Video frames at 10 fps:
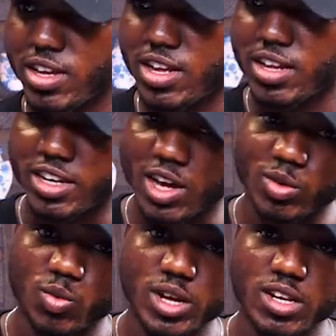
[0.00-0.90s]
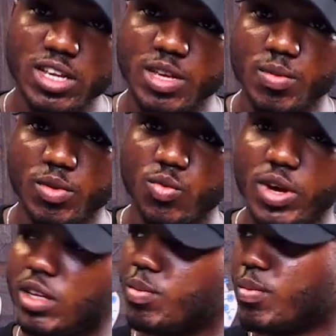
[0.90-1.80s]
Now, when
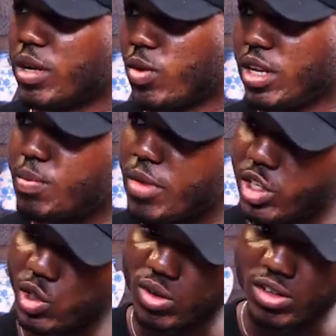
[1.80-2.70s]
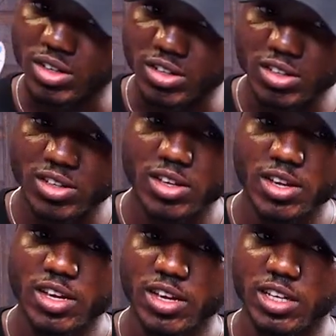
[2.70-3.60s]
he mentioned this,
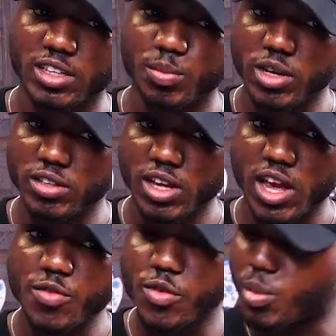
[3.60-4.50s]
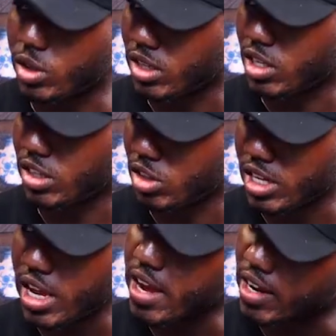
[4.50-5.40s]
it makes everybody in
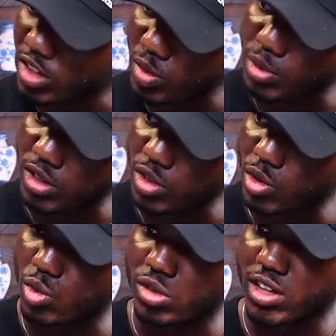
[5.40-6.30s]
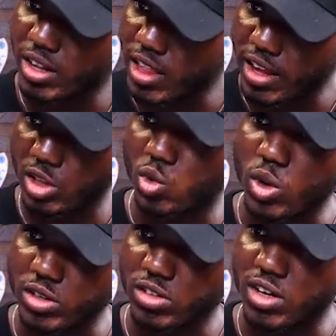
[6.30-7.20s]
the AI space to start thinking
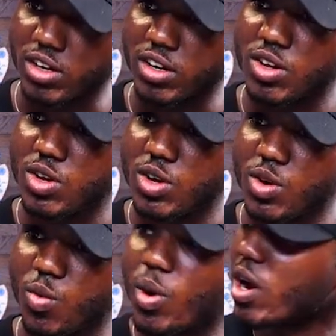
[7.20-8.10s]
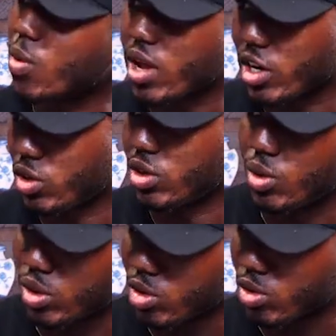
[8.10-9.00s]
twice. That, where are we actually
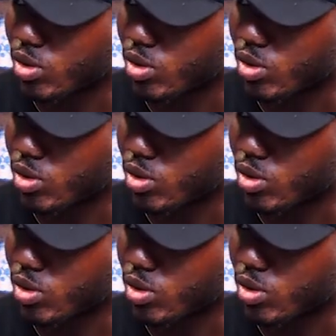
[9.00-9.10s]
going to?